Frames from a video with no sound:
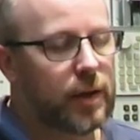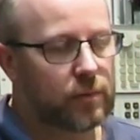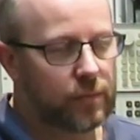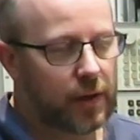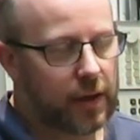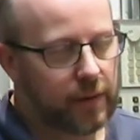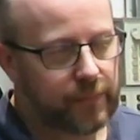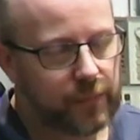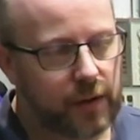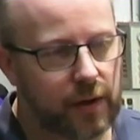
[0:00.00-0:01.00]
Well,
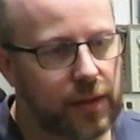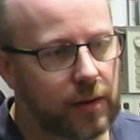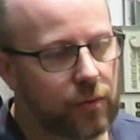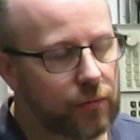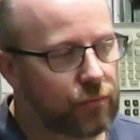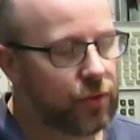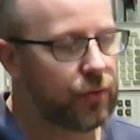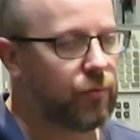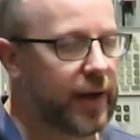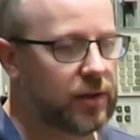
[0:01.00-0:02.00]
um, I think
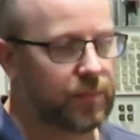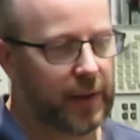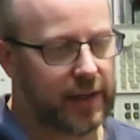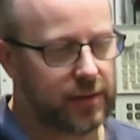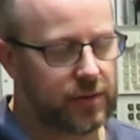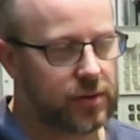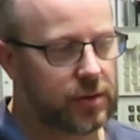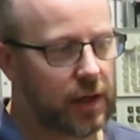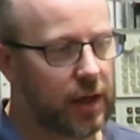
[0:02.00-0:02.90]
the race bands.